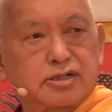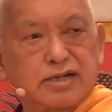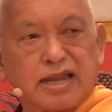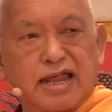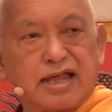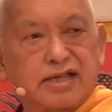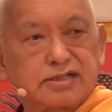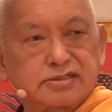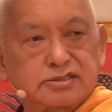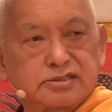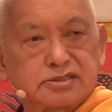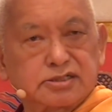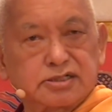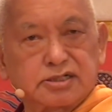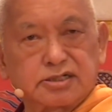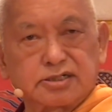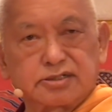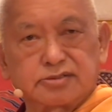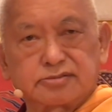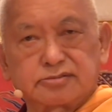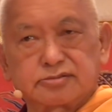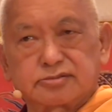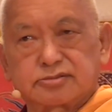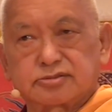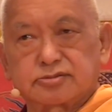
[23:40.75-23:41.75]
last.
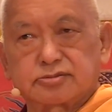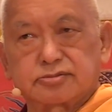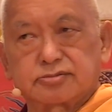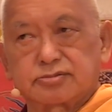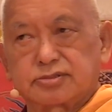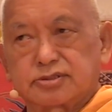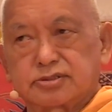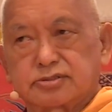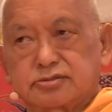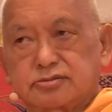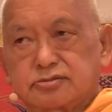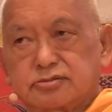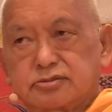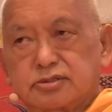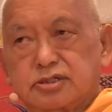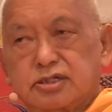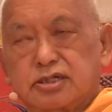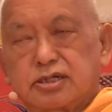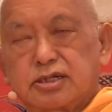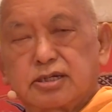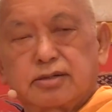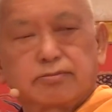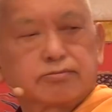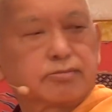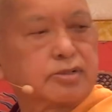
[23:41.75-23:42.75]

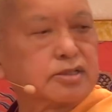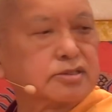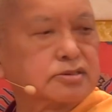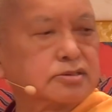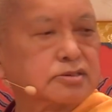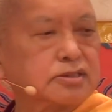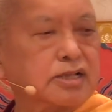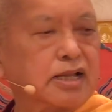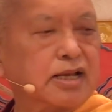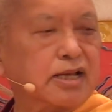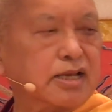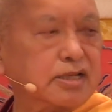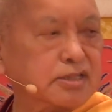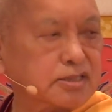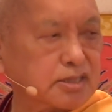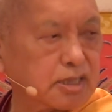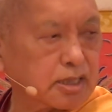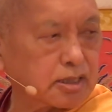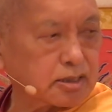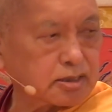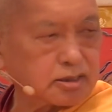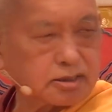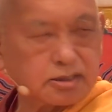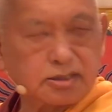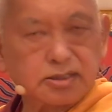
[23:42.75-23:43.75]
But in
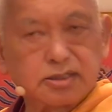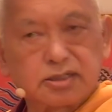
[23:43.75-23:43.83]
Nalanda,